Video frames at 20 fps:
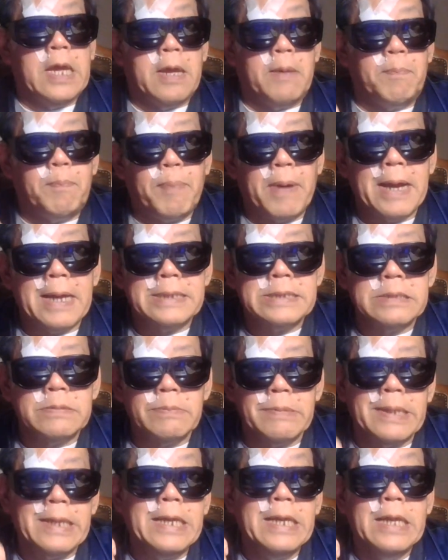and
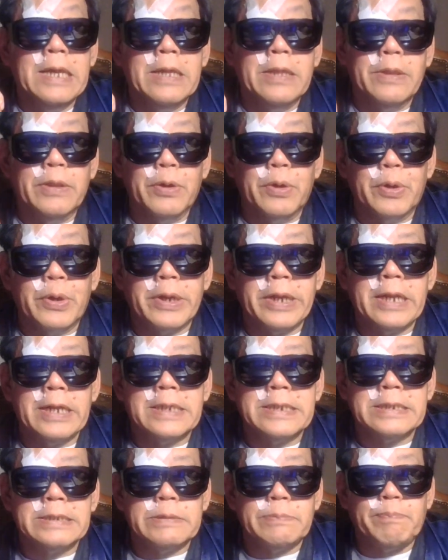possibly
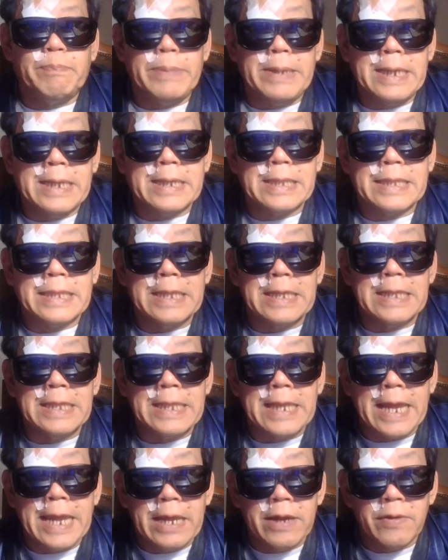learning to speak the
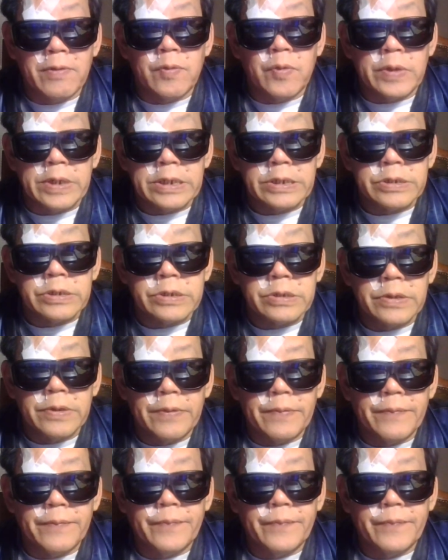language.